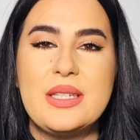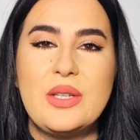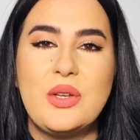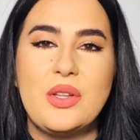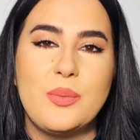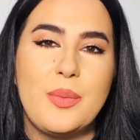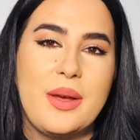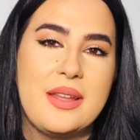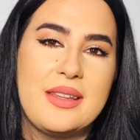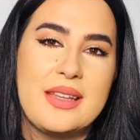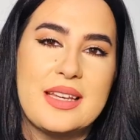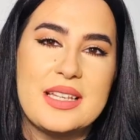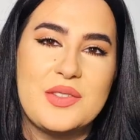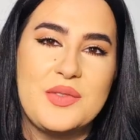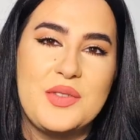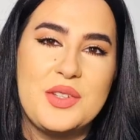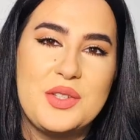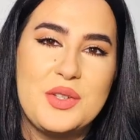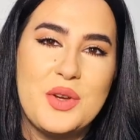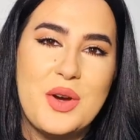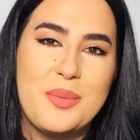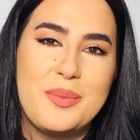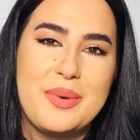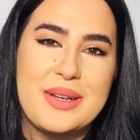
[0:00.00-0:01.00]
see you in my next
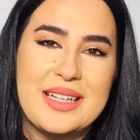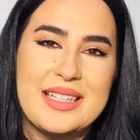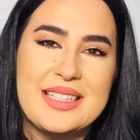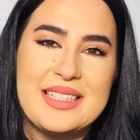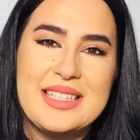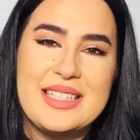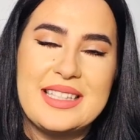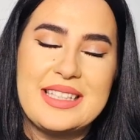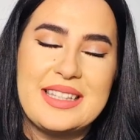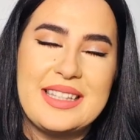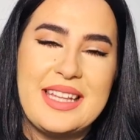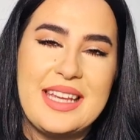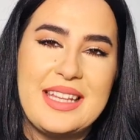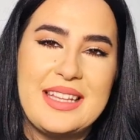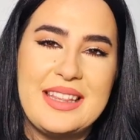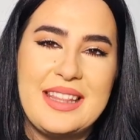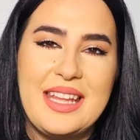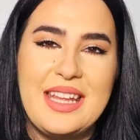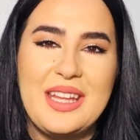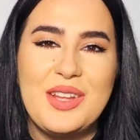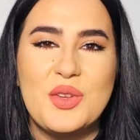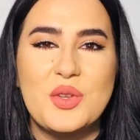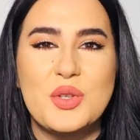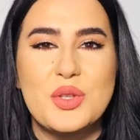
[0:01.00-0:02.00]
video, but until then,
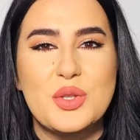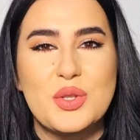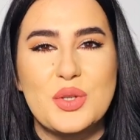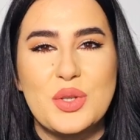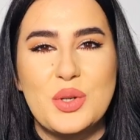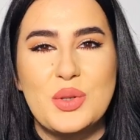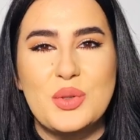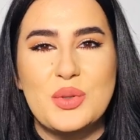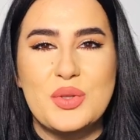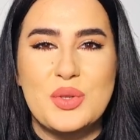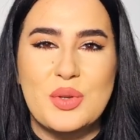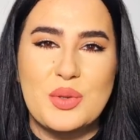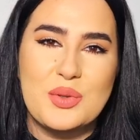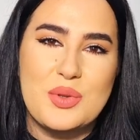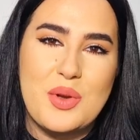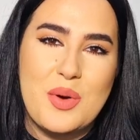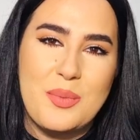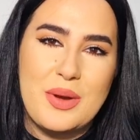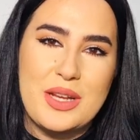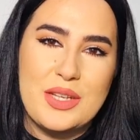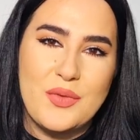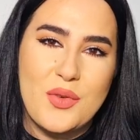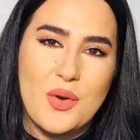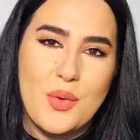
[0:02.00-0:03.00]
thank you so, so, so
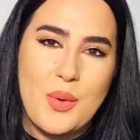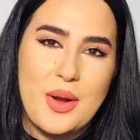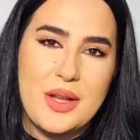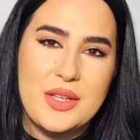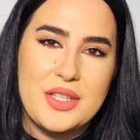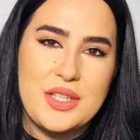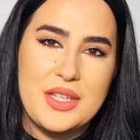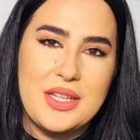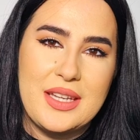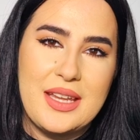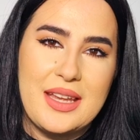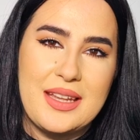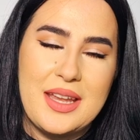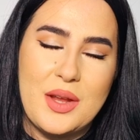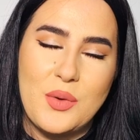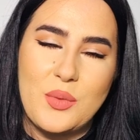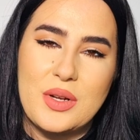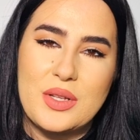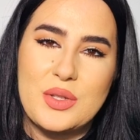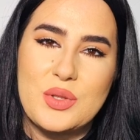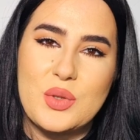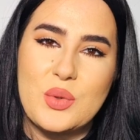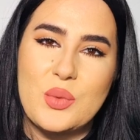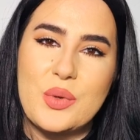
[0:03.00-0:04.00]
much for watching and I
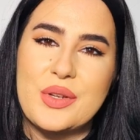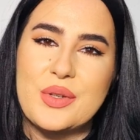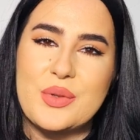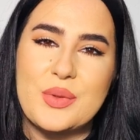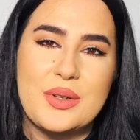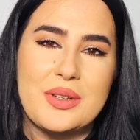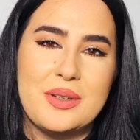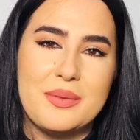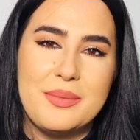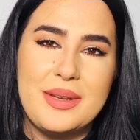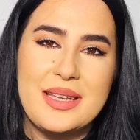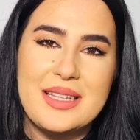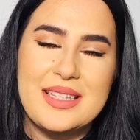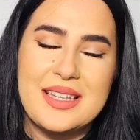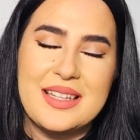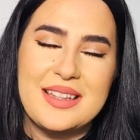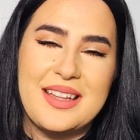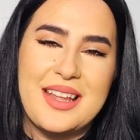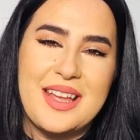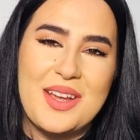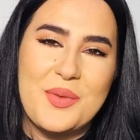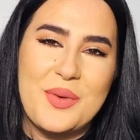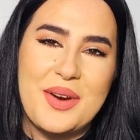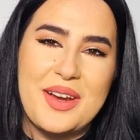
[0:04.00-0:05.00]
want to wish you an
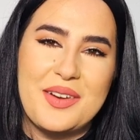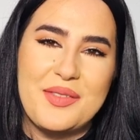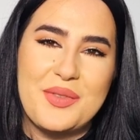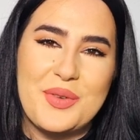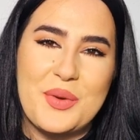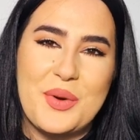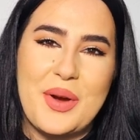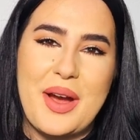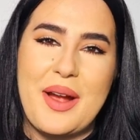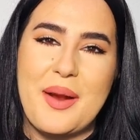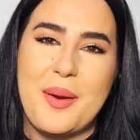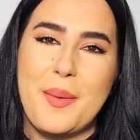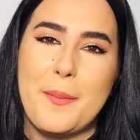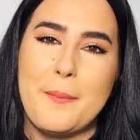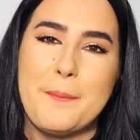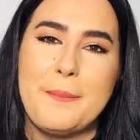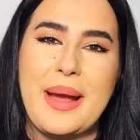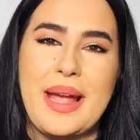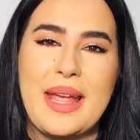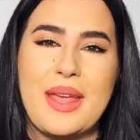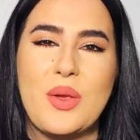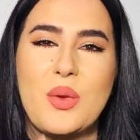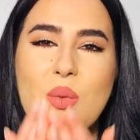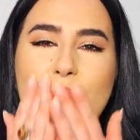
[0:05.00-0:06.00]
amazing day wherever you are.
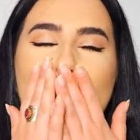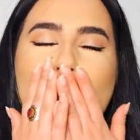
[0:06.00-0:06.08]
Bye!